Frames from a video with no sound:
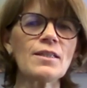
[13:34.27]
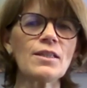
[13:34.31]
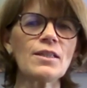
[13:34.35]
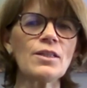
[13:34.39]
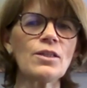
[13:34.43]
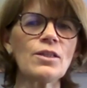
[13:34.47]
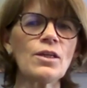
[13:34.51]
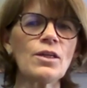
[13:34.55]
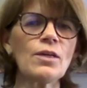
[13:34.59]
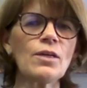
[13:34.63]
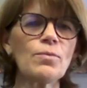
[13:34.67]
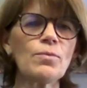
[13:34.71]

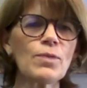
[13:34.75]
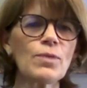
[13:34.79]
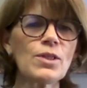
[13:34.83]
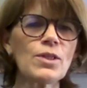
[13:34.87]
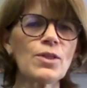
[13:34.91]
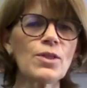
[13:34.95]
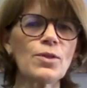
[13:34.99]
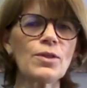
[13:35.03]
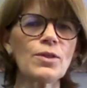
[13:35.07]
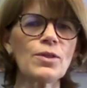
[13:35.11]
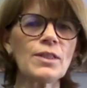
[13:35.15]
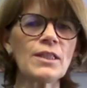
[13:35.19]
was
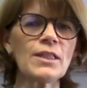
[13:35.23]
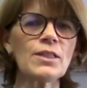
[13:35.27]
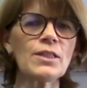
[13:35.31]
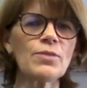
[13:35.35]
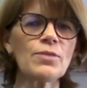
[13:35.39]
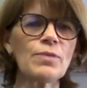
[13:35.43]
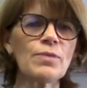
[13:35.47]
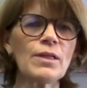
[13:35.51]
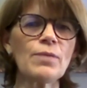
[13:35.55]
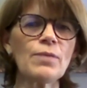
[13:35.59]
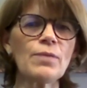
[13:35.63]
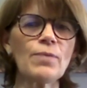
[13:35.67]

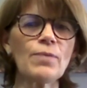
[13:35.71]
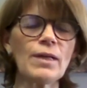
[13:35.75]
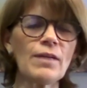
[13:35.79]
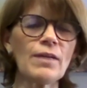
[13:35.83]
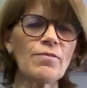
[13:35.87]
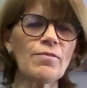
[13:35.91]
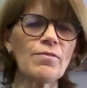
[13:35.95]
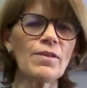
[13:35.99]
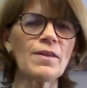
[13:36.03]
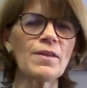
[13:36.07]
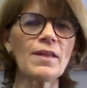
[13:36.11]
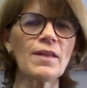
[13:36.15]
33 when
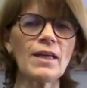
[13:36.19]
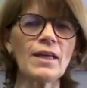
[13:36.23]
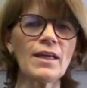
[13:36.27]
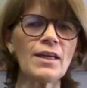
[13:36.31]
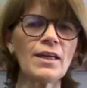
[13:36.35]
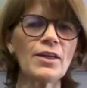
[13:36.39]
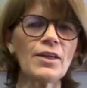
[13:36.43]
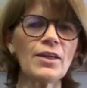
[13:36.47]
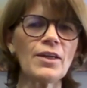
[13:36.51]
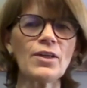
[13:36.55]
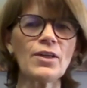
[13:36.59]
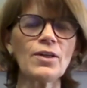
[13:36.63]

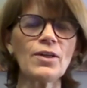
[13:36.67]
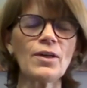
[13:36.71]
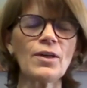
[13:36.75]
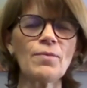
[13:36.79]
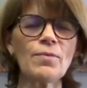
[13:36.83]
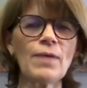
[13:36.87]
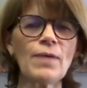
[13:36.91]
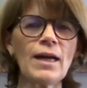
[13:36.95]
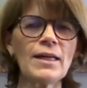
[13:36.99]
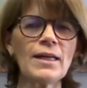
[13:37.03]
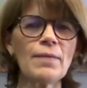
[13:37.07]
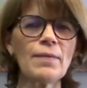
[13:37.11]
everything,
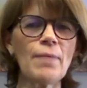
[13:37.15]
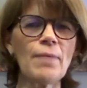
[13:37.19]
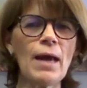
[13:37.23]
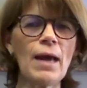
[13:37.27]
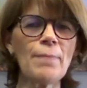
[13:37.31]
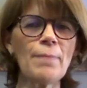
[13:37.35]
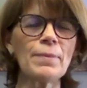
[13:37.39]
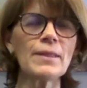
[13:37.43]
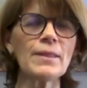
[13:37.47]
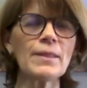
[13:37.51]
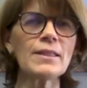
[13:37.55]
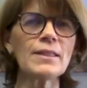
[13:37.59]
around him
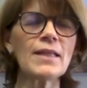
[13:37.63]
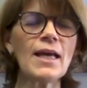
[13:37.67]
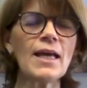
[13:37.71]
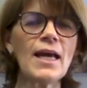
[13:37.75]
happened.